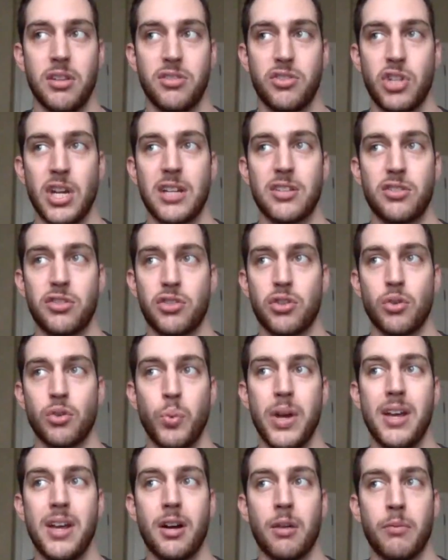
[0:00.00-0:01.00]
chances to
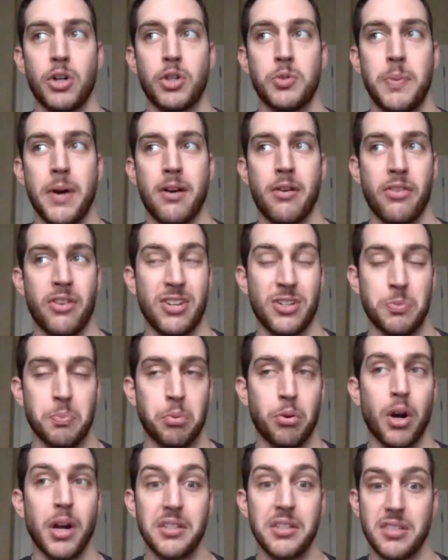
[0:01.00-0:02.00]
win are much better than his
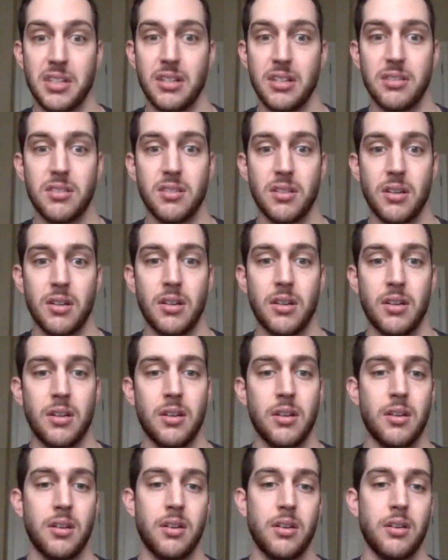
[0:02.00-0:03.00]
price is.
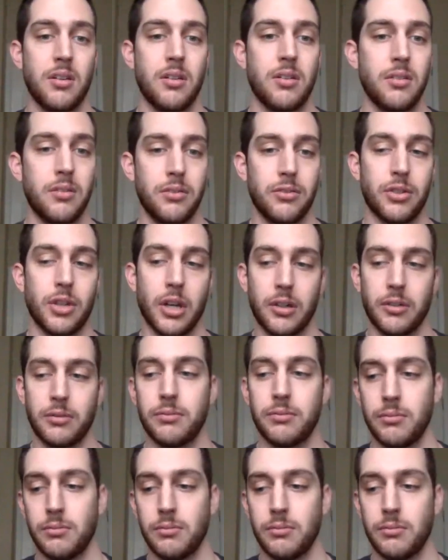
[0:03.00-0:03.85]
So,